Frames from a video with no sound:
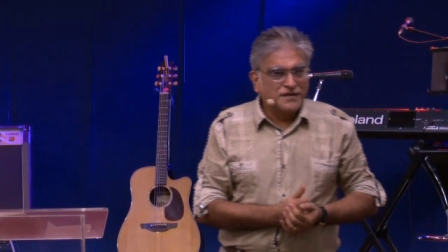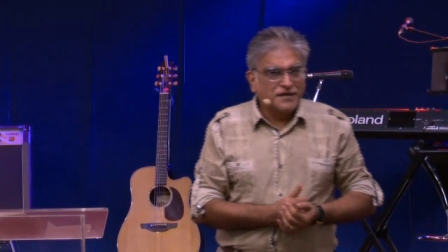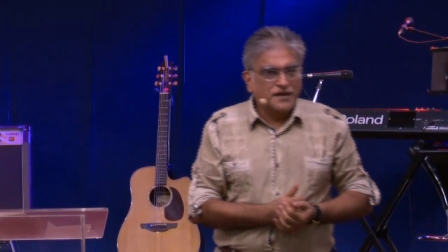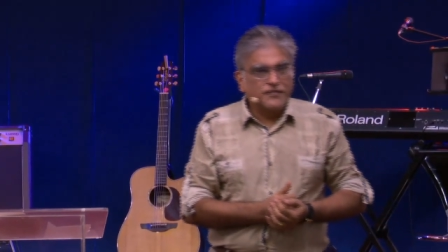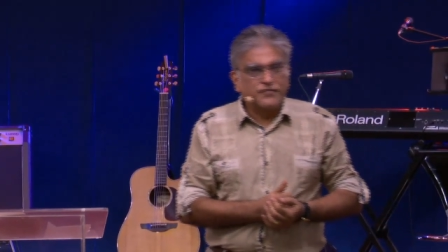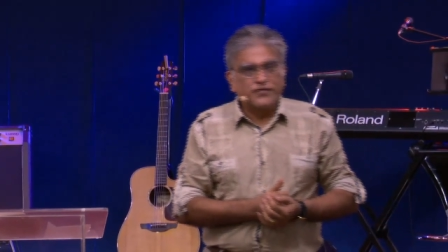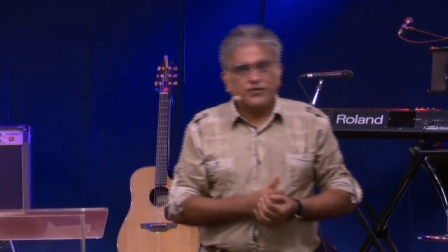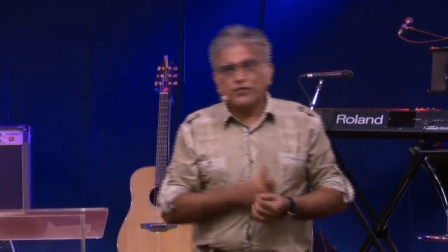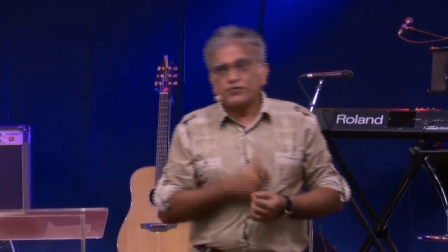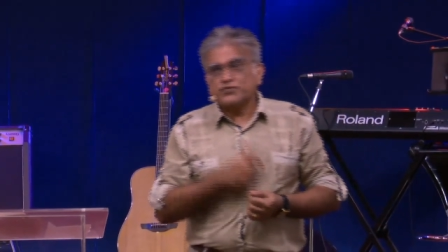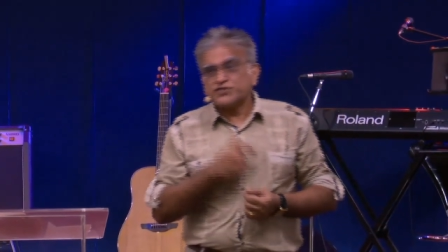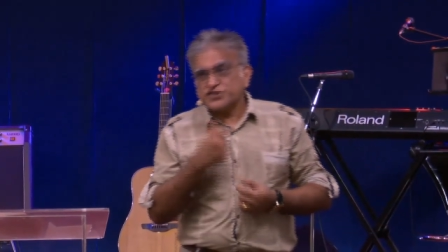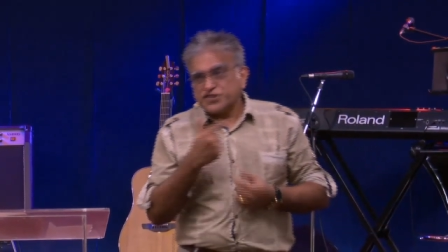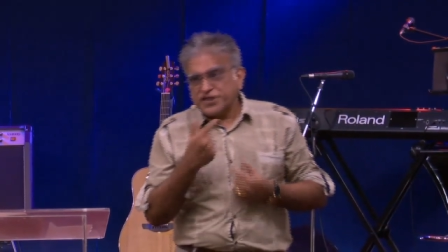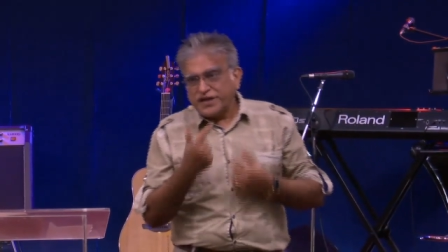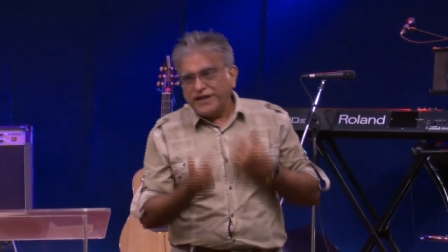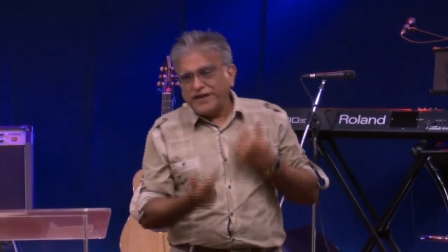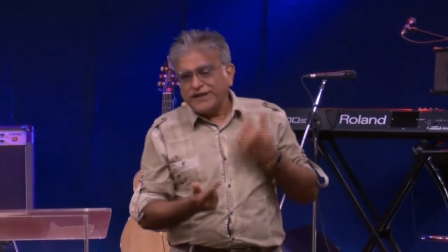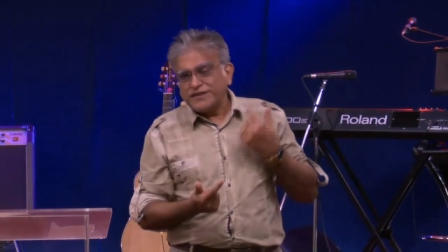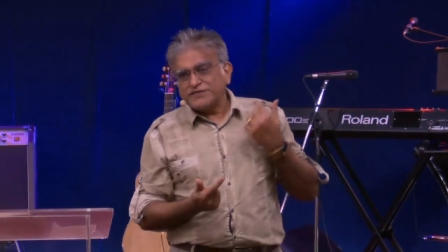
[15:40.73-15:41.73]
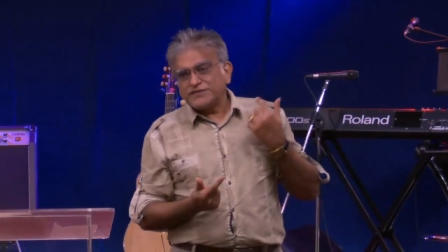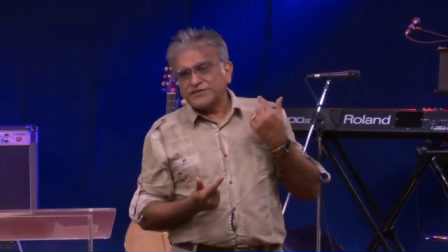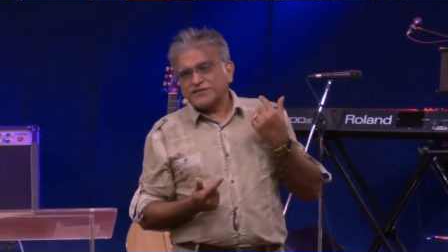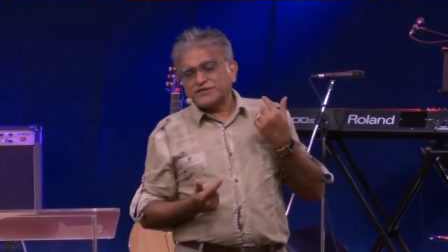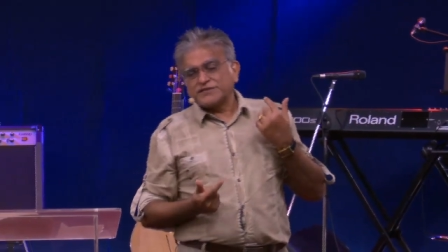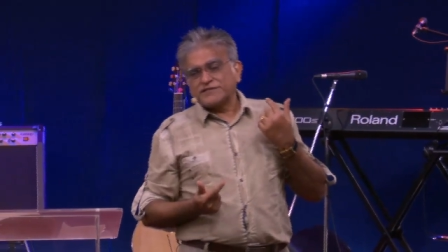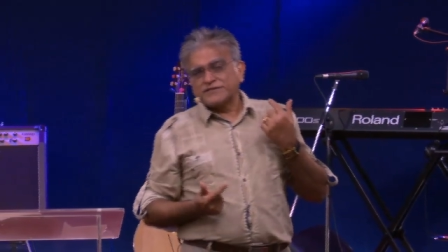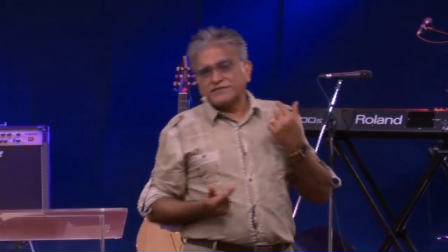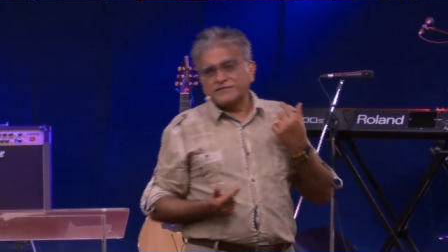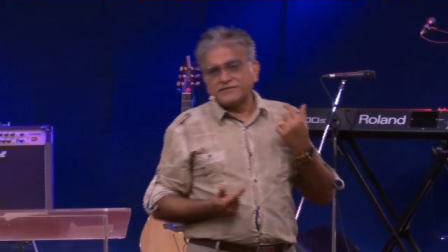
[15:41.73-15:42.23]
If you don't
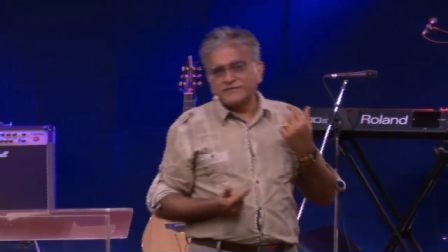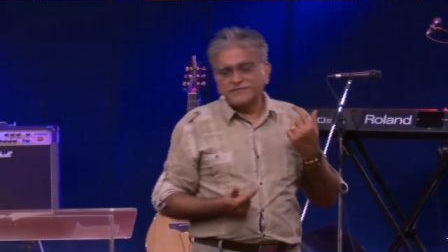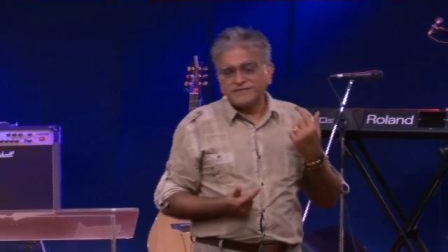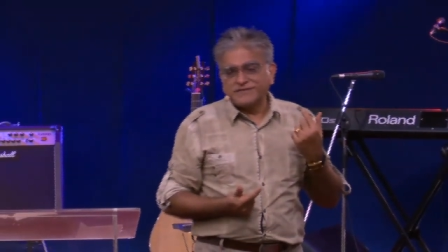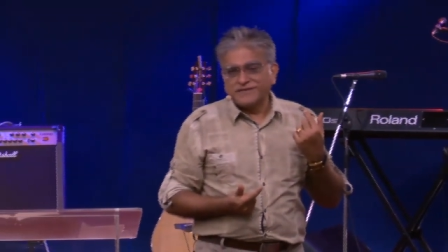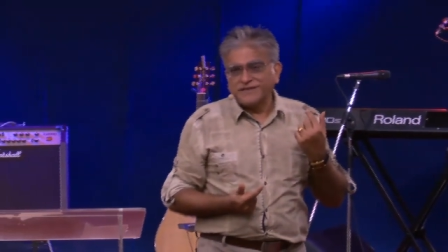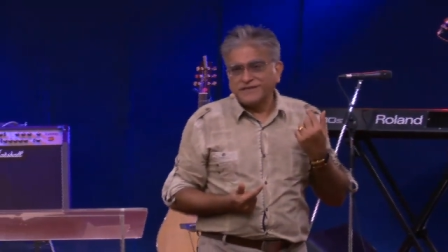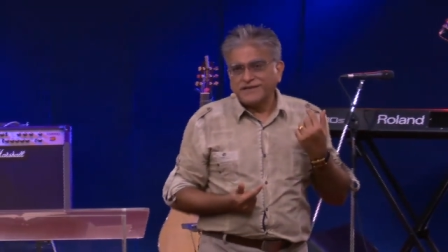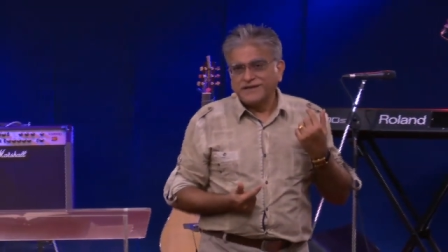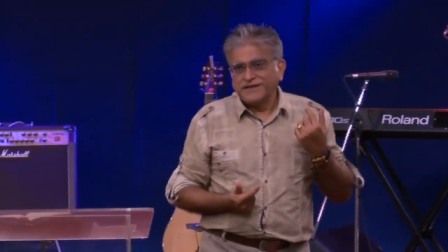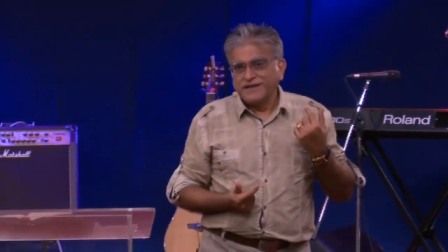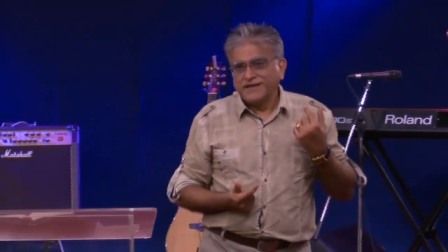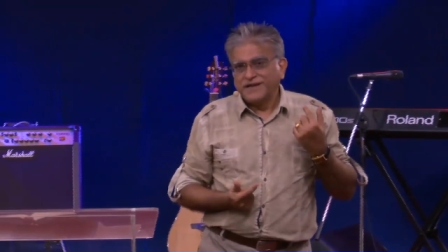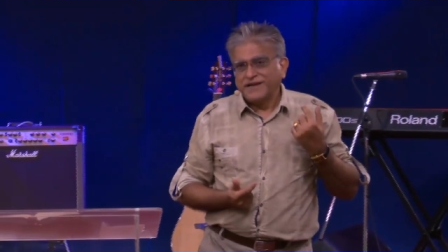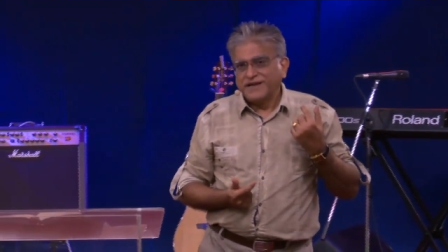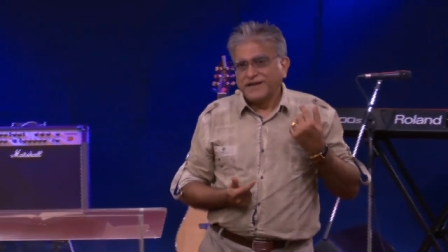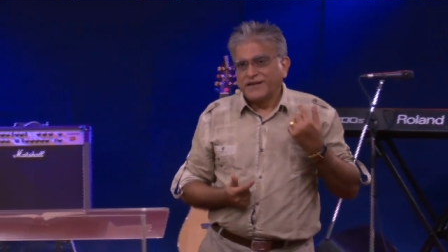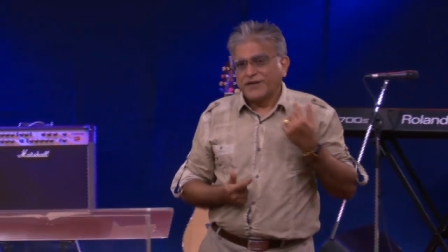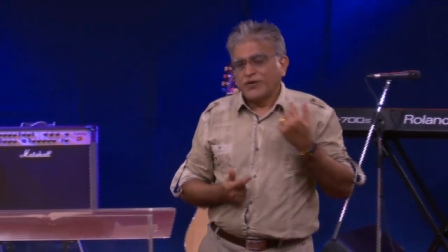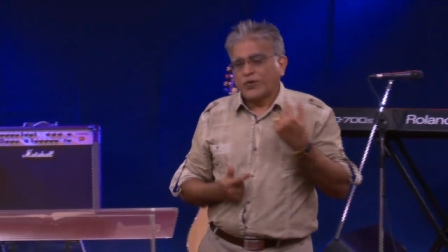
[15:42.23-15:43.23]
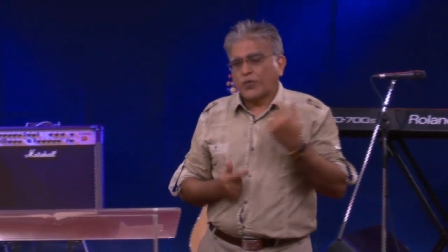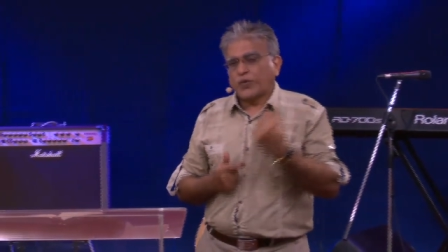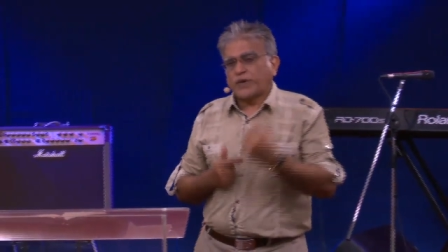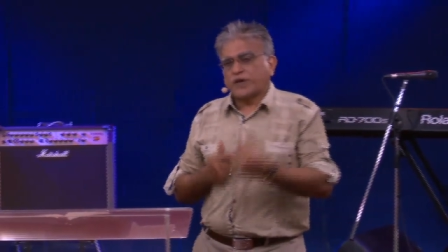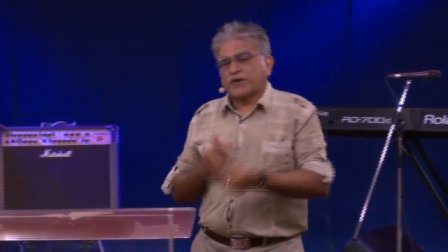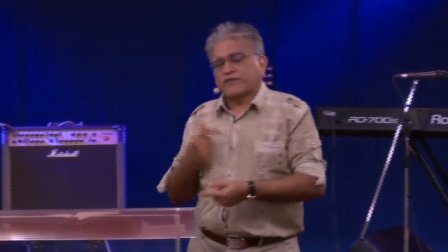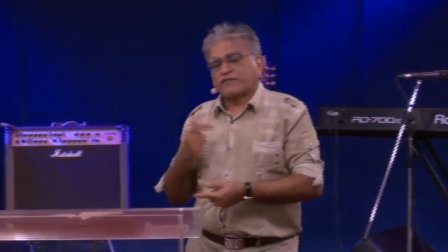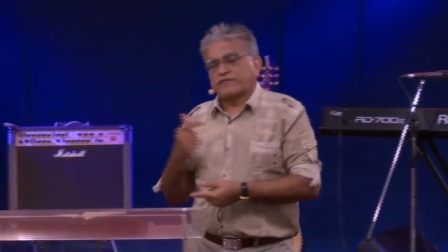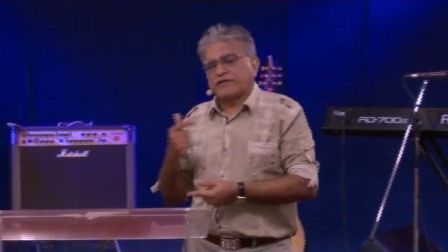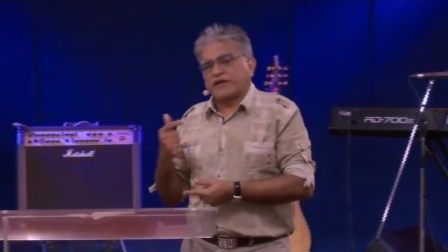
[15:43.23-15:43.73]
change your
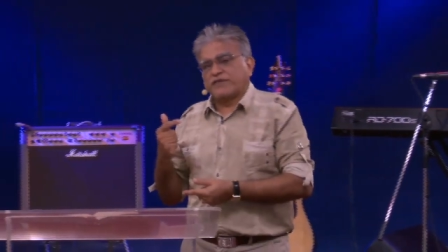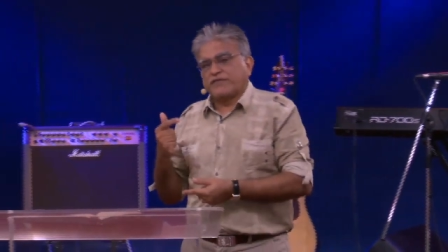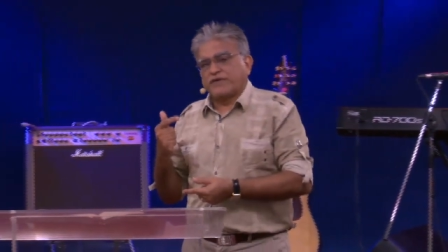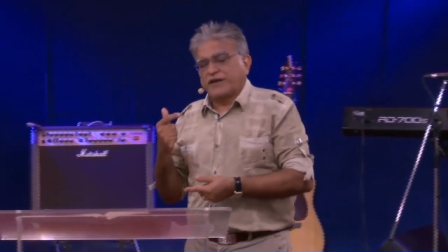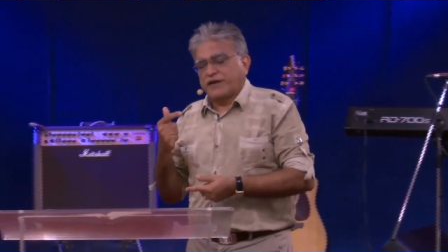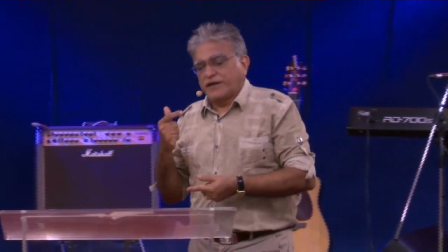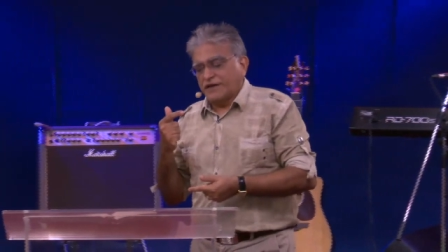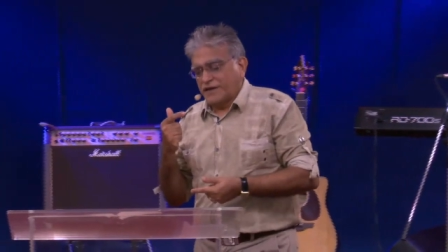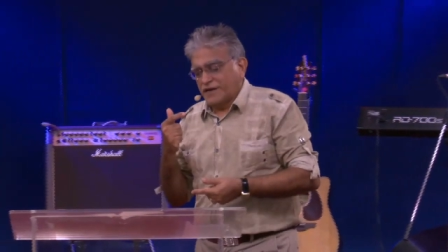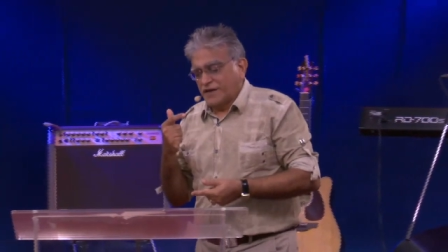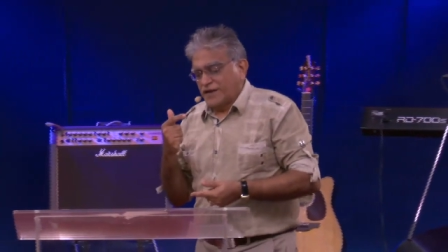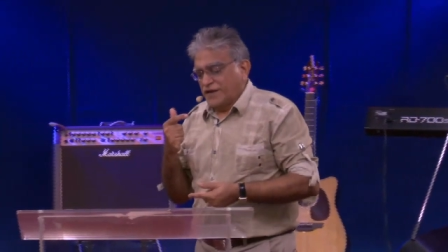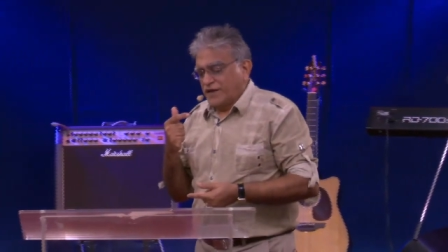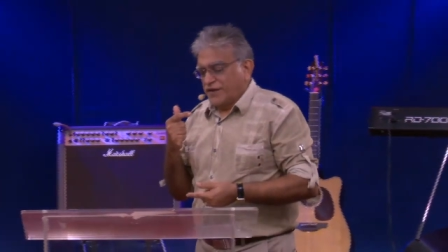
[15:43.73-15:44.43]
way of living,